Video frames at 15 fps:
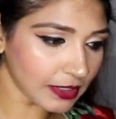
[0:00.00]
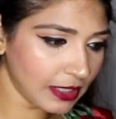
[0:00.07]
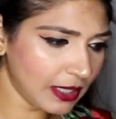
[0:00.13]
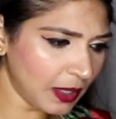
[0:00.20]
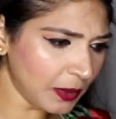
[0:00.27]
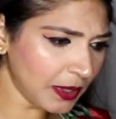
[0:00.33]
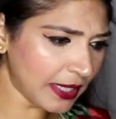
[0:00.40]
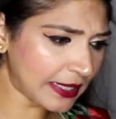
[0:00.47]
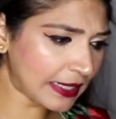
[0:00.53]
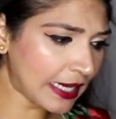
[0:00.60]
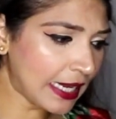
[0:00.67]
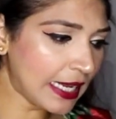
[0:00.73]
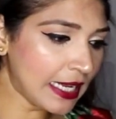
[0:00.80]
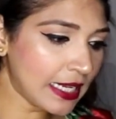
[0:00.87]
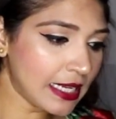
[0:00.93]
All right,
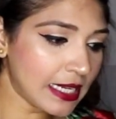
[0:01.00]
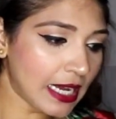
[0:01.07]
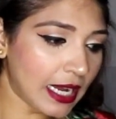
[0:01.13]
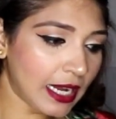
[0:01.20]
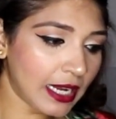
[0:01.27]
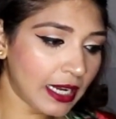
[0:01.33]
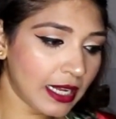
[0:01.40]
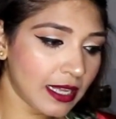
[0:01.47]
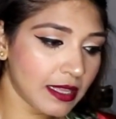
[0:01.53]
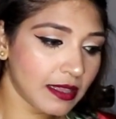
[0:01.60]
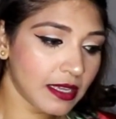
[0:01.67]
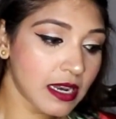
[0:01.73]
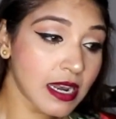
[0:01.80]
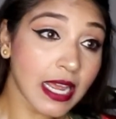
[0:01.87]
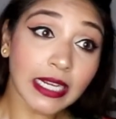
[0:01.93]

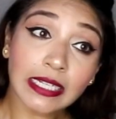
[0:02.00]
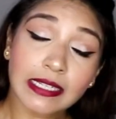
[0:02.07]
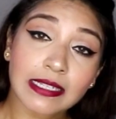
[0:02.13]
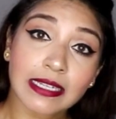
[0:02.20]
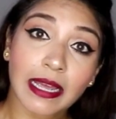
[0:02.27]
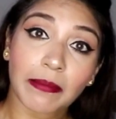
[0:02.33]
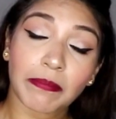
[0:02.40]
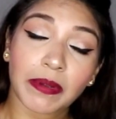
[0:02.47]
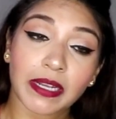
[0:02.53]
the next step